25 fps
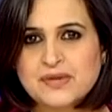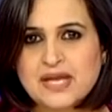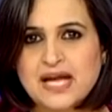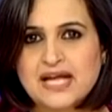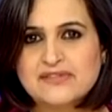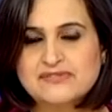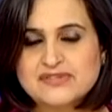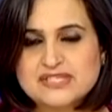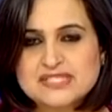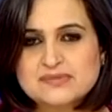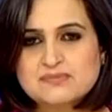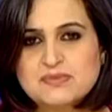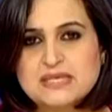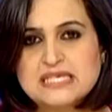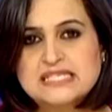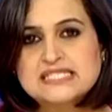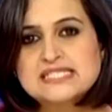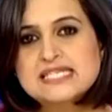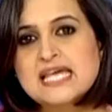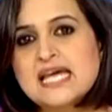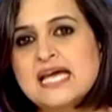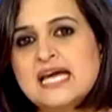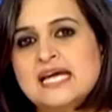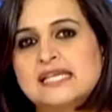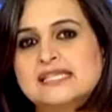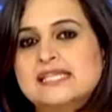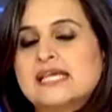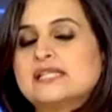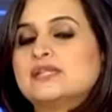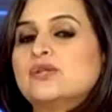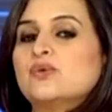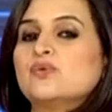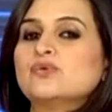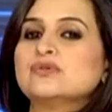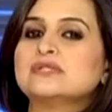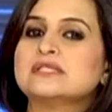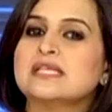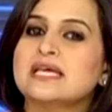And this means that
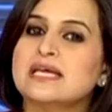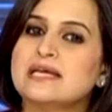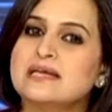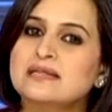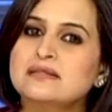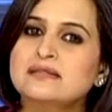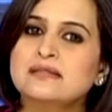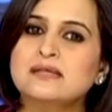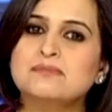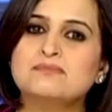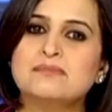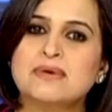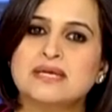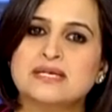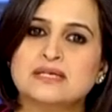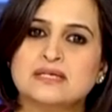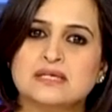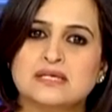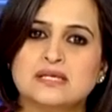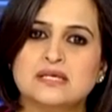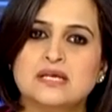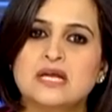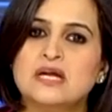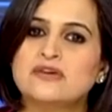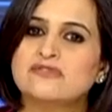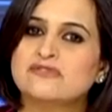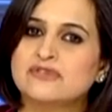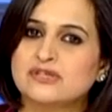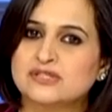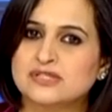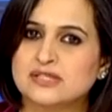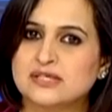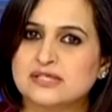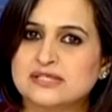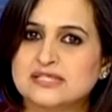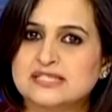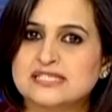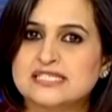those in the medical
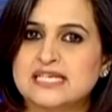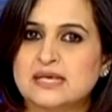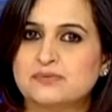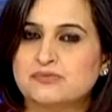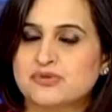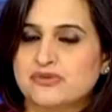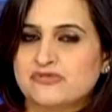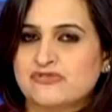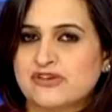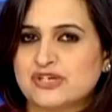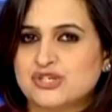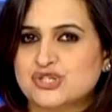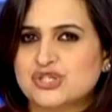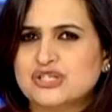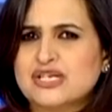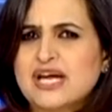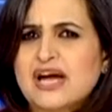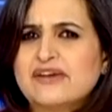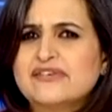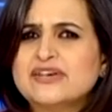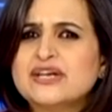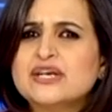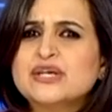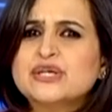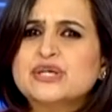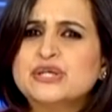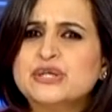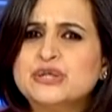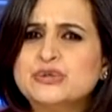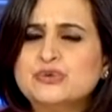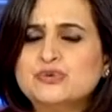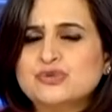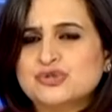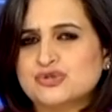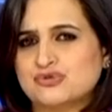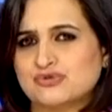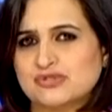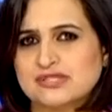fraternity and profession carry a
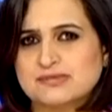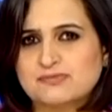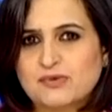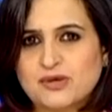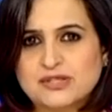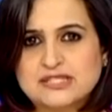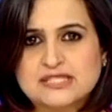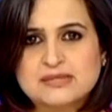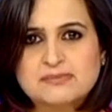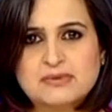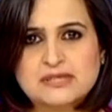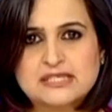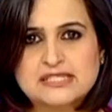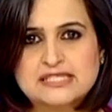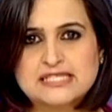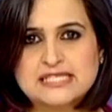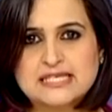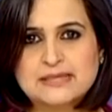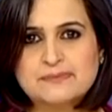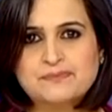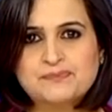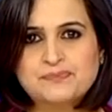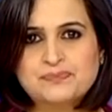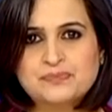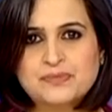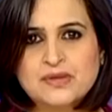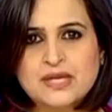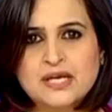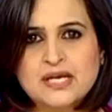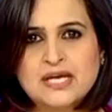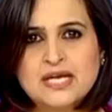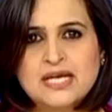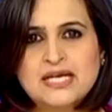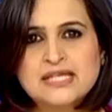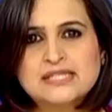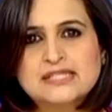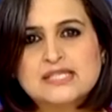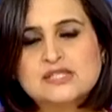huge responsibility.
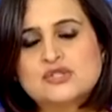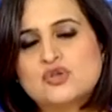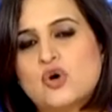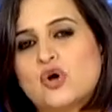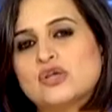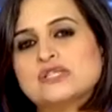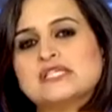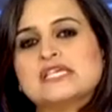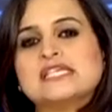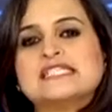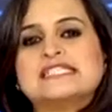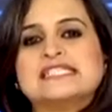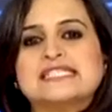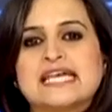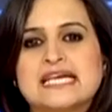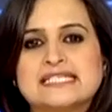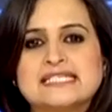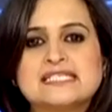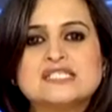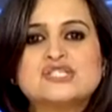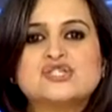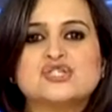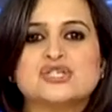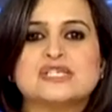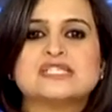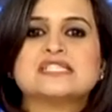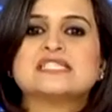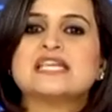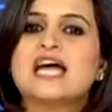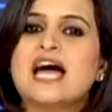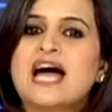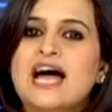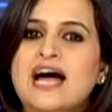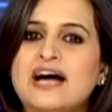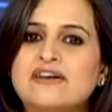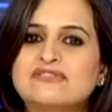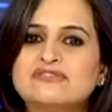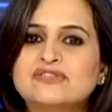The doctor doesn't just
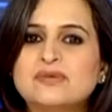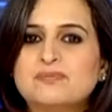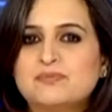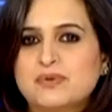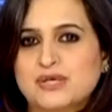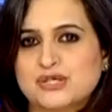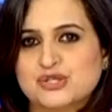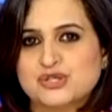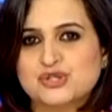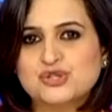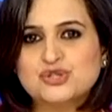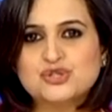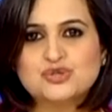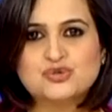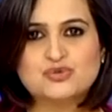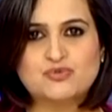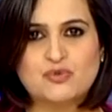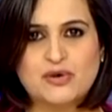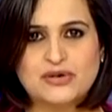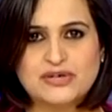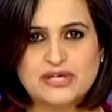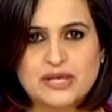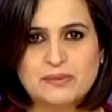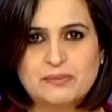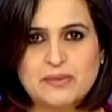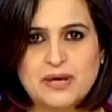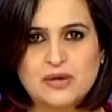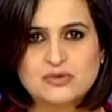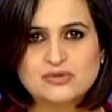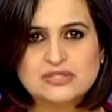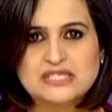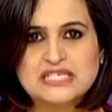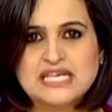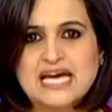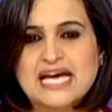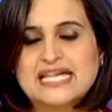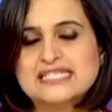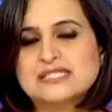have the patient to worry about.
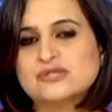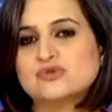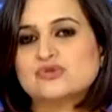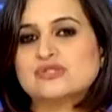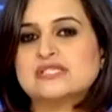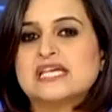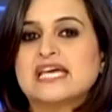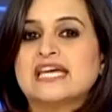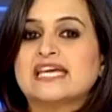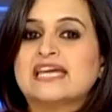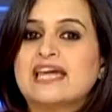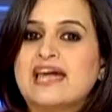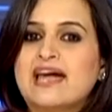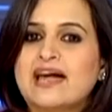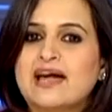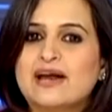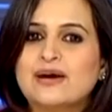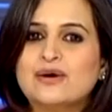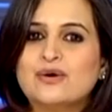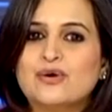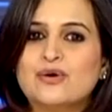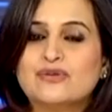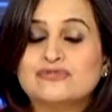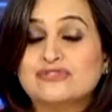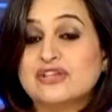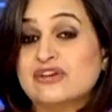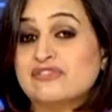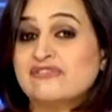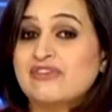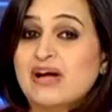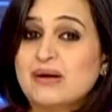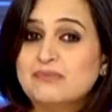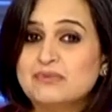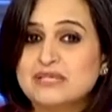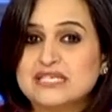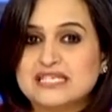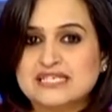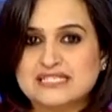He has to take care of their
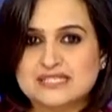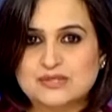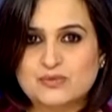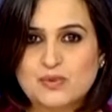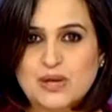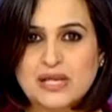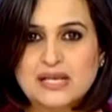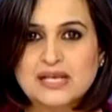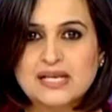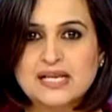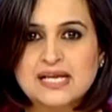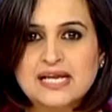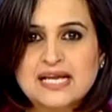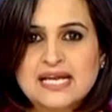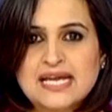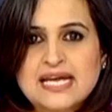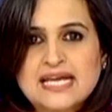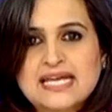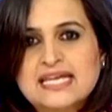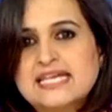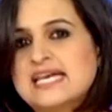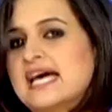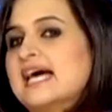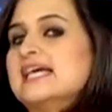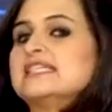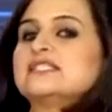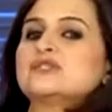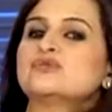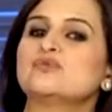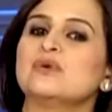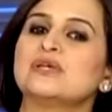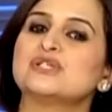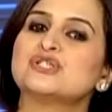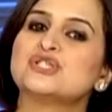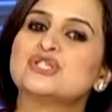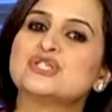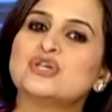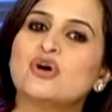family as well. He has to
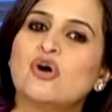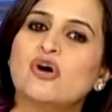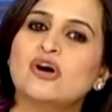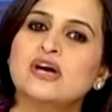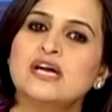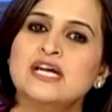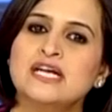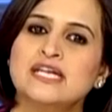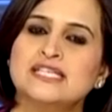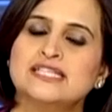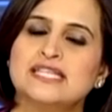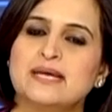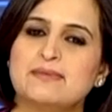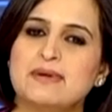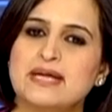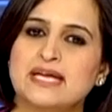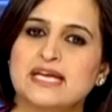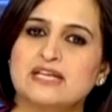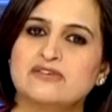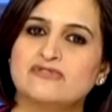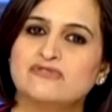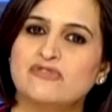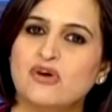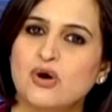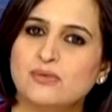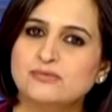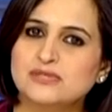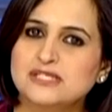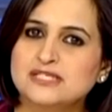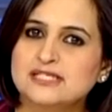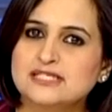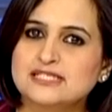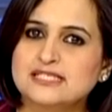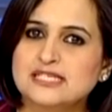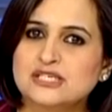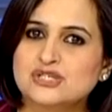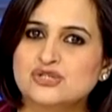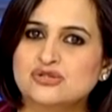ensure they make informed
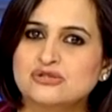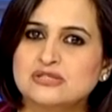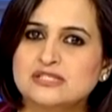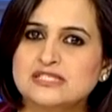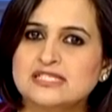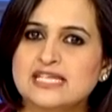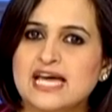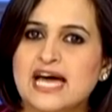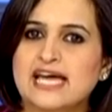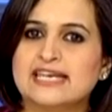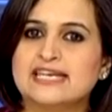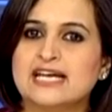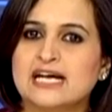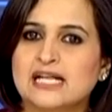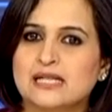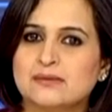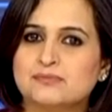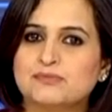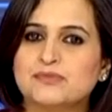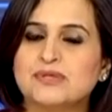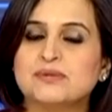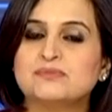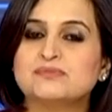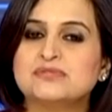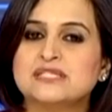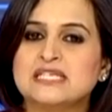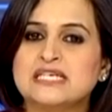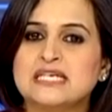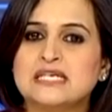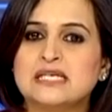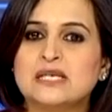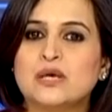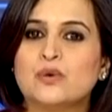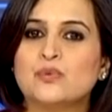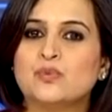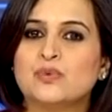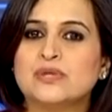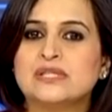decisions and help them
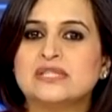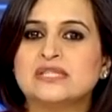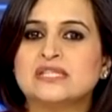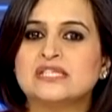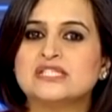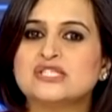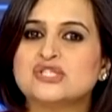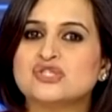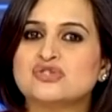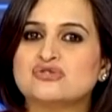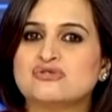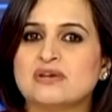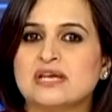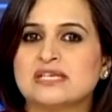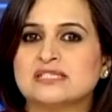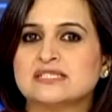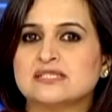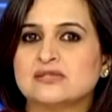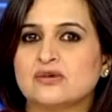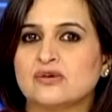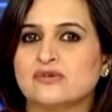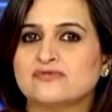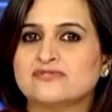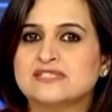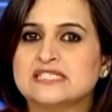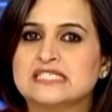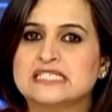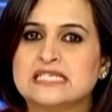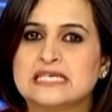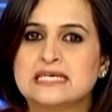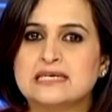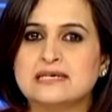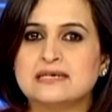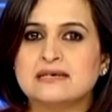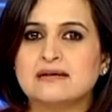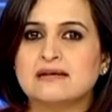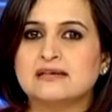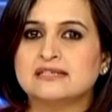deal with the stress of
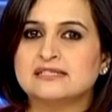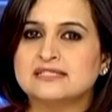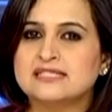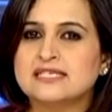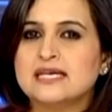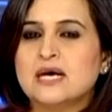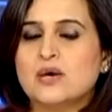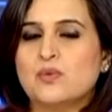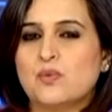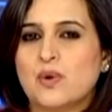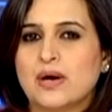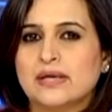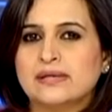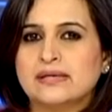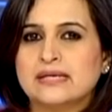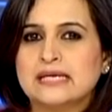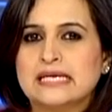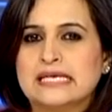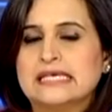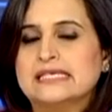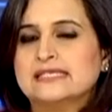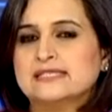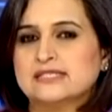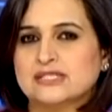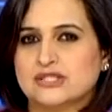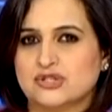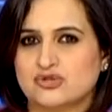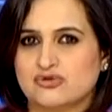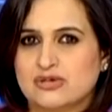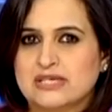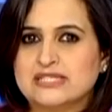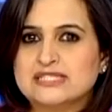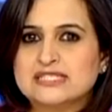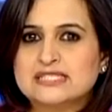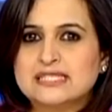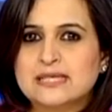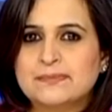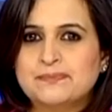seeing a dear one in
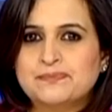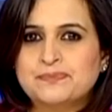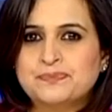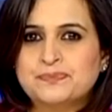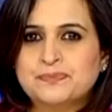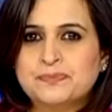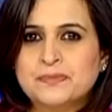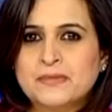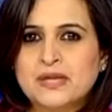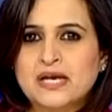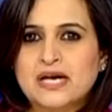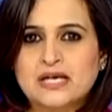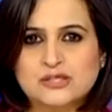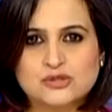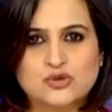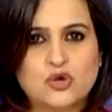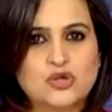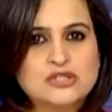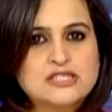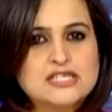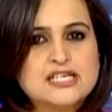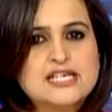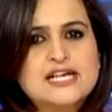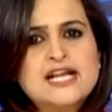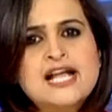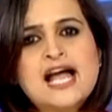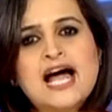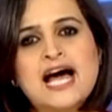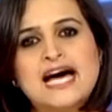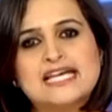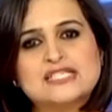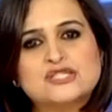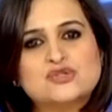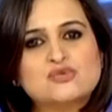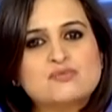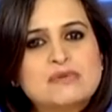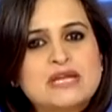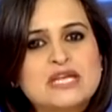distress. A doctor
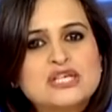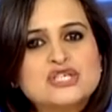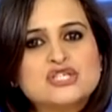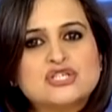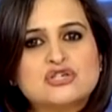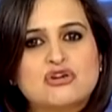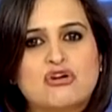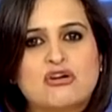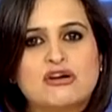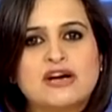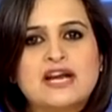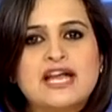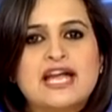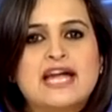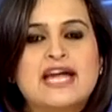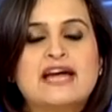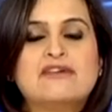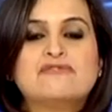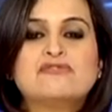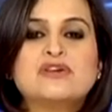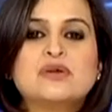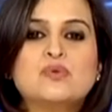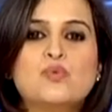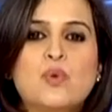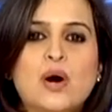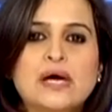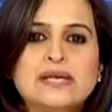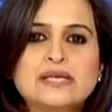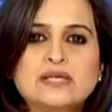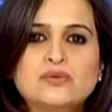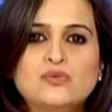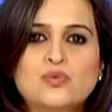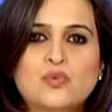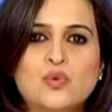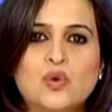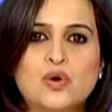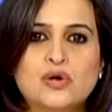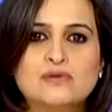has to make sure everyone
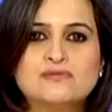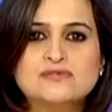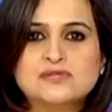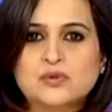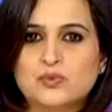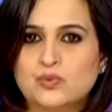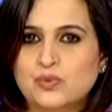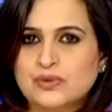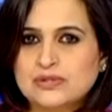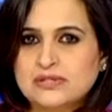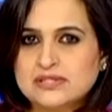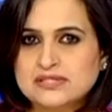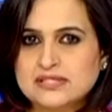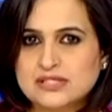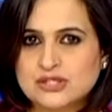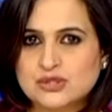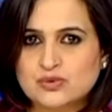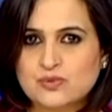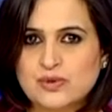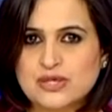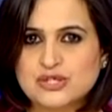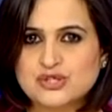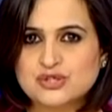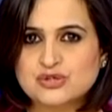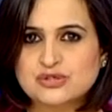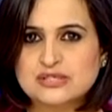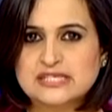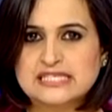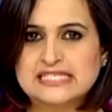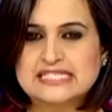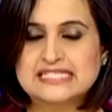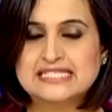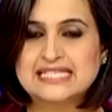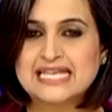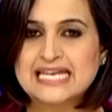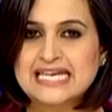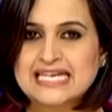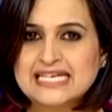involved with the situation is
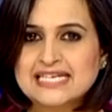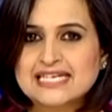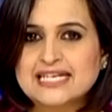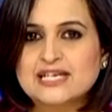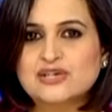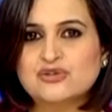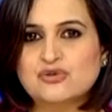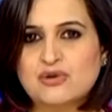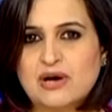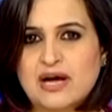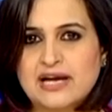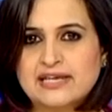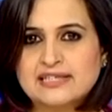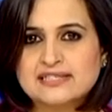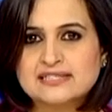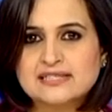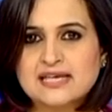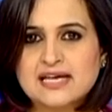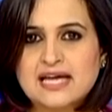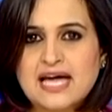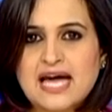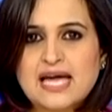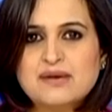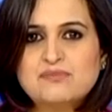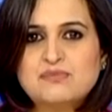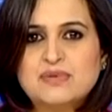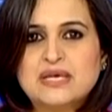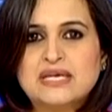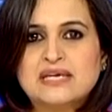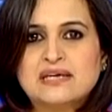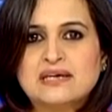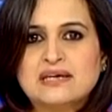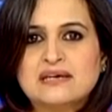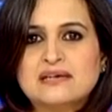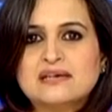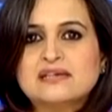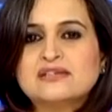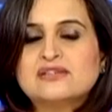thinking right and
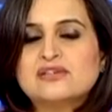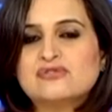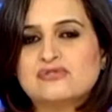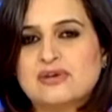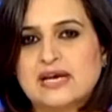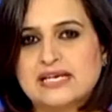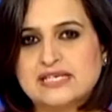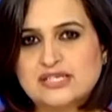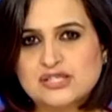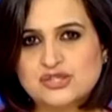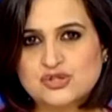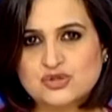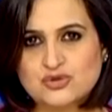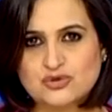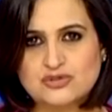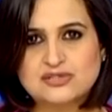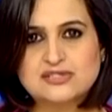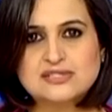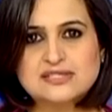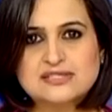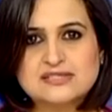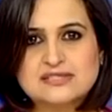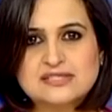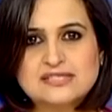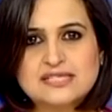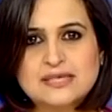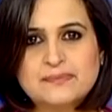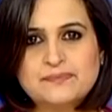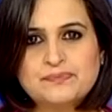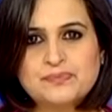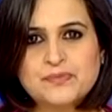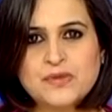making the right choices.